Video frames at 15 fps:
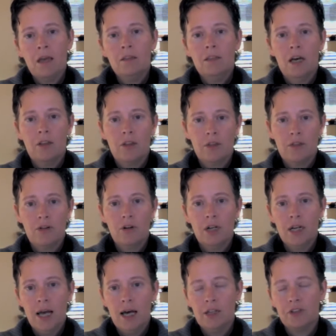Now the third
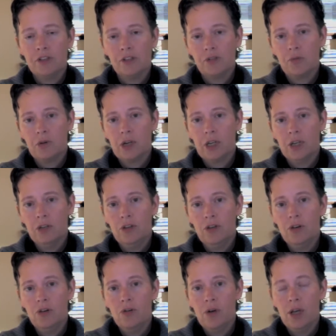analysis we're going to
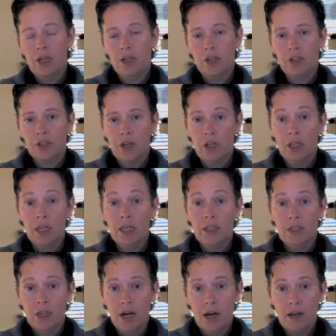do is a
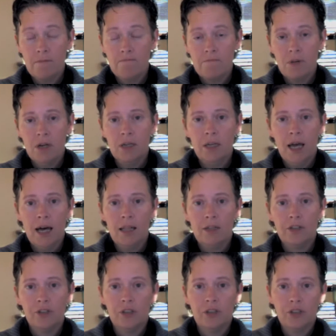lead time
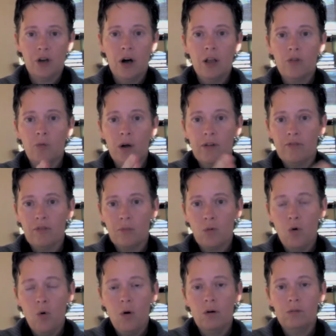analysis, all the way from
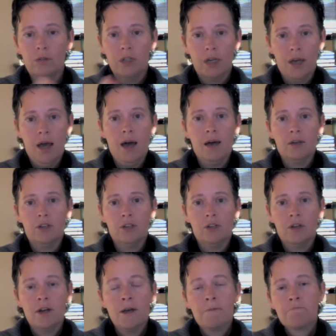quote to cash.
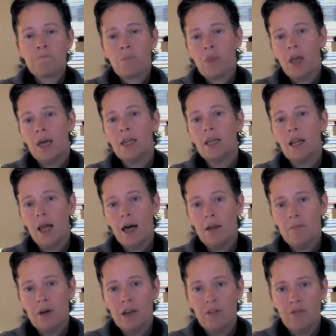And in a lot of
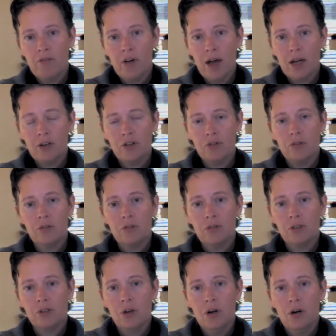
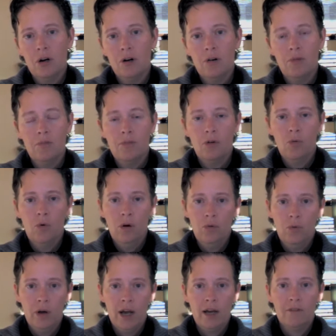manufacturers,
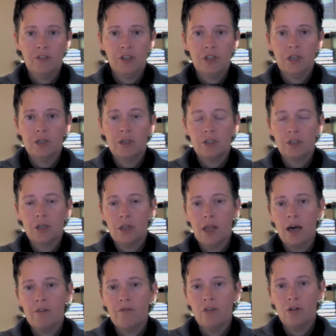what I've seen is a
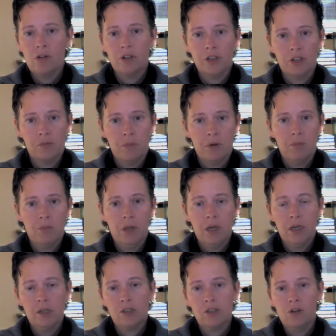lot of focus has been
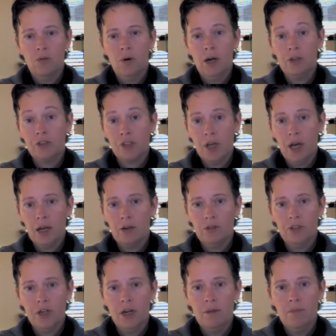placed around cycle
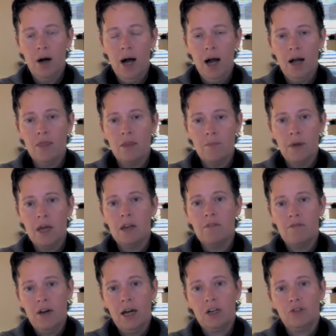time on the
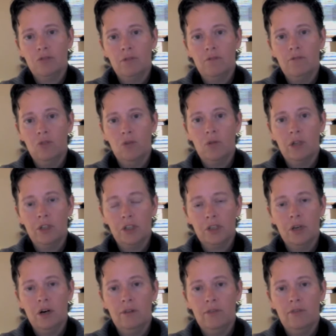manufacturing floor
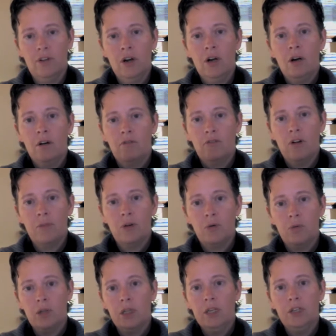itself. From the
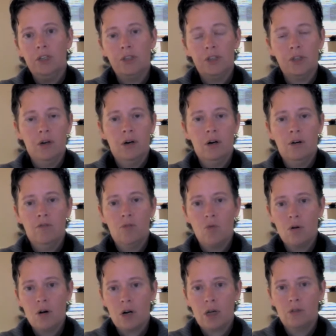release of
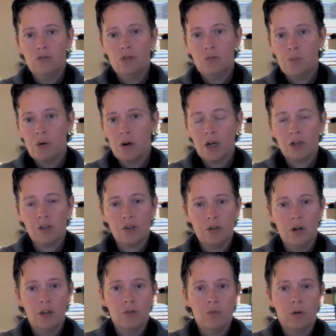work to production
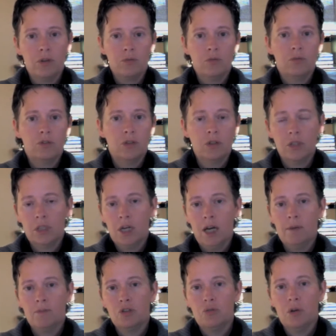all the way through to the
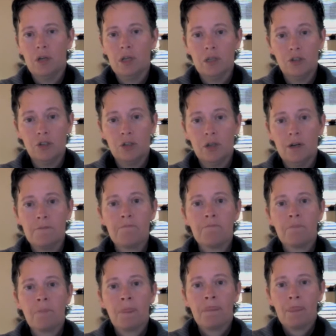time it's ready to ship.
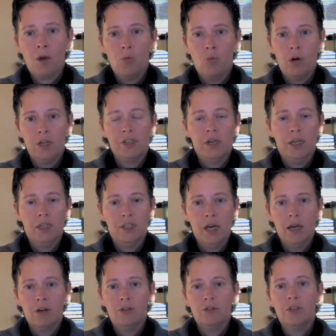What is that
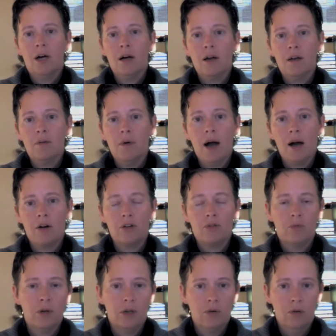cycle time? How
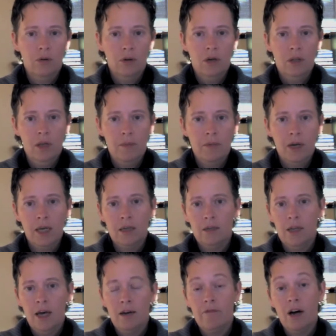can we eliminate
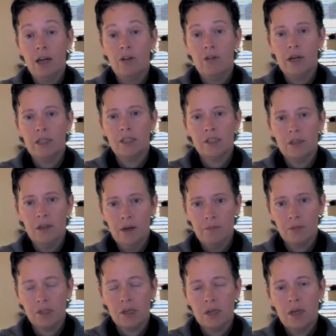non-value added
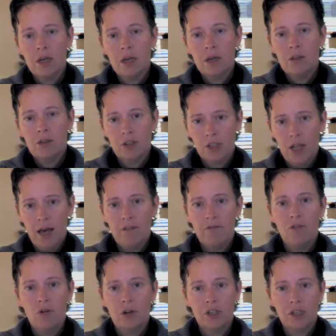steps? There's a lot of
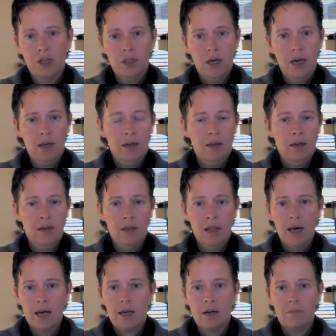focus on that, and a
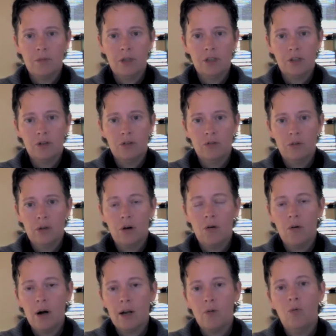lot of companies are doing
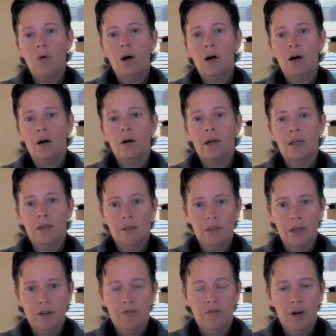quite well in
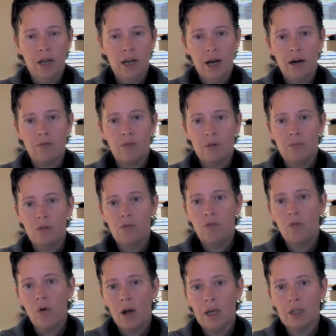identifying how to
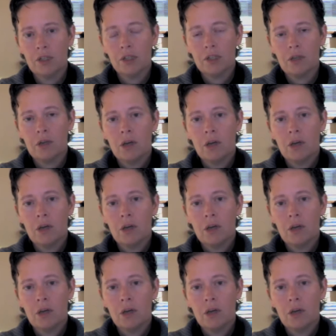remove waste.